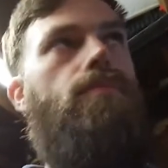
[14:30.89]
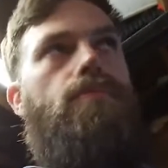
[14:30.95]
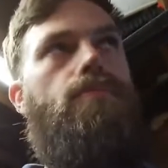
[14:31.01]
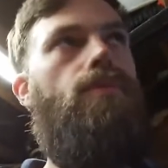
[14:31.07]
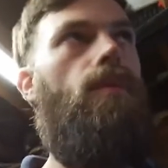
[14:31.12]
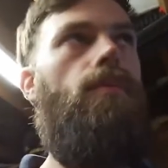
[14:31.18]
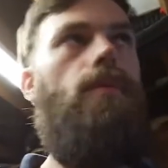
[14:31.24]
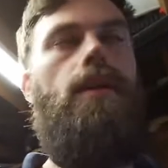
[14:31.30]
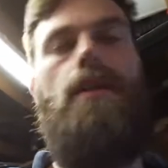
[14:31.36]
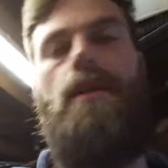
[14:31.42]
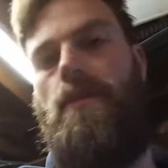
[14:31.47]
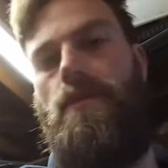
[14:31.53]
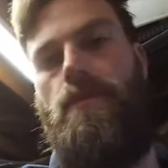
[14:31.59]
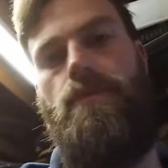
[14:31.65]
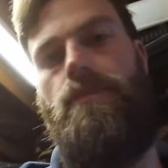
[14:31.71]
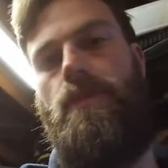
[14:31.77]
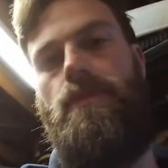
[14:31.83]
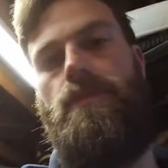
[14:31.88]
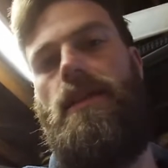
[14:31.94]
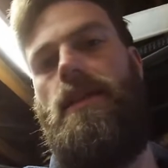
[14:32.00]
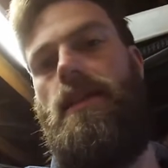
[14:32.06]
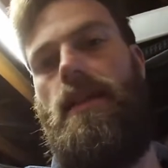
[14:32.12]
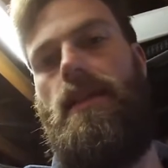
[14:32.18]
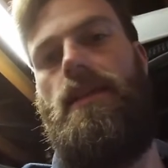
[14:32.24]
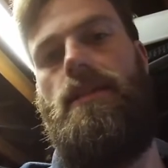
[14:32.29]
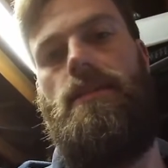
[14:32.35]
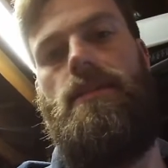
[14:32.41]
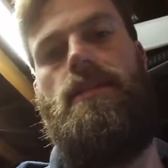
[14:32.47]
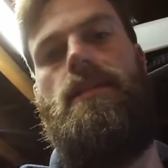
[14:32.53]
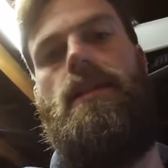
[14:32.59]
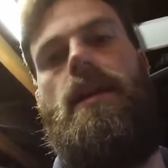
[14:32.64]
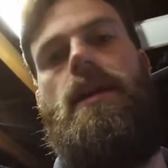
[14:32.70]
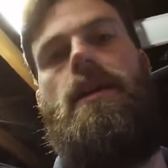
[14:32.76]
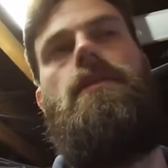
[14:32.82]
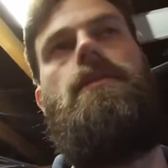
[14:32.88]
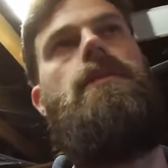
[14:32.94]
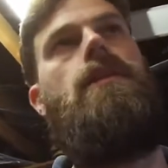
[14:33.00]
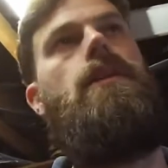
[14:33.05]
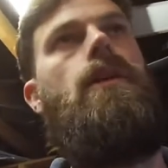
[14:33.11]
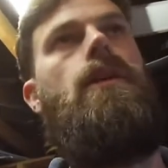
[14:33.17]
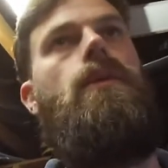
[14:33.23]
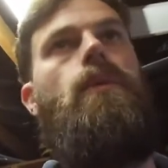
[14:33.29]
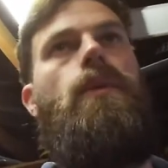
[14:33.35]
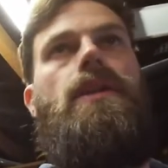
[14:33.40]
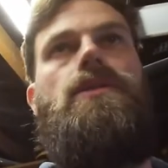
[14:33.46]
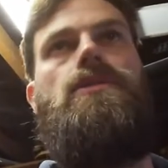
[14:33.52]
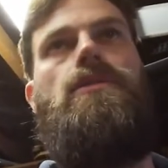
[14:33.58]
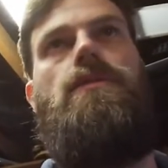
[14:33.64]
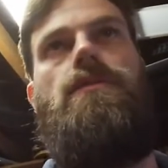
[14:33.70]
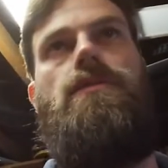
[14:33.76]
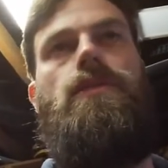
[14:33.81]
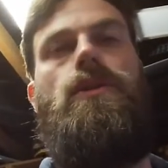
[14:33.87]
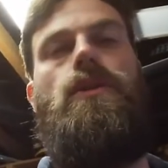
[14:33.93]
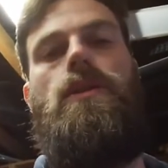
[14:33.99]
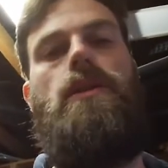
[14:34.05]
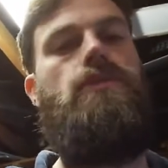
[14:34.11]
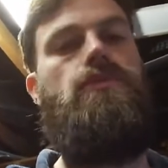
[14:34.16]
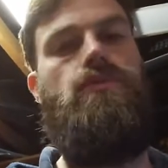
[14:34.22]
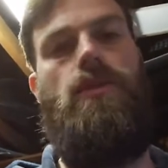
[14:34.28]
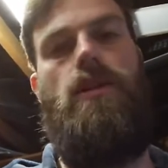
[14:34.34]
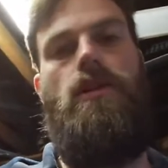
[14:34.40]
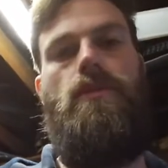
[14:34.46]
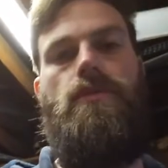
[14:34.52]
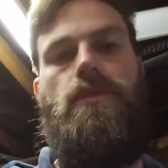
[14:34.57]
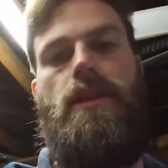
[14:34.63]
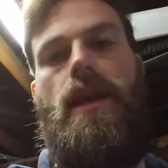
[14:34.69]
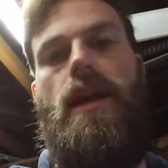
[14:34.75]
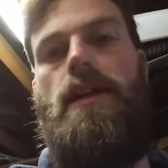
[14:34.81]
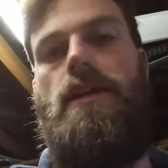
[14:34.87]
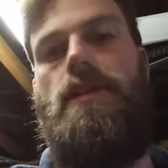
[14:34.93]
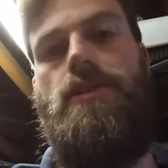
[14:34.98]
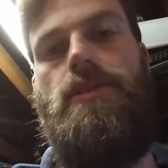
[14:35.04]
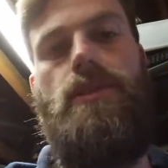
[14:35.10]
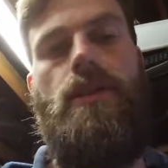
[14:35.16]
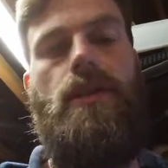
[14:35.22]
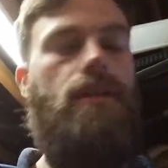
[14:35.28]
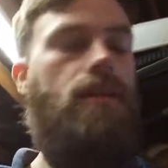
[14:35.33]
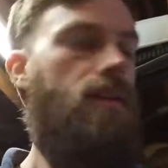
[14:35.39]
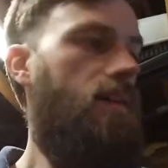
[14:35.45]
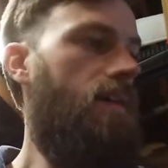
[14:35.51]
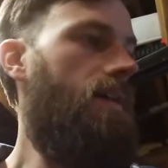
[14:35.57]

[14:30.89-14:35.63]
probably another 15 litres in there, and when it's on full it's right off the gauge, so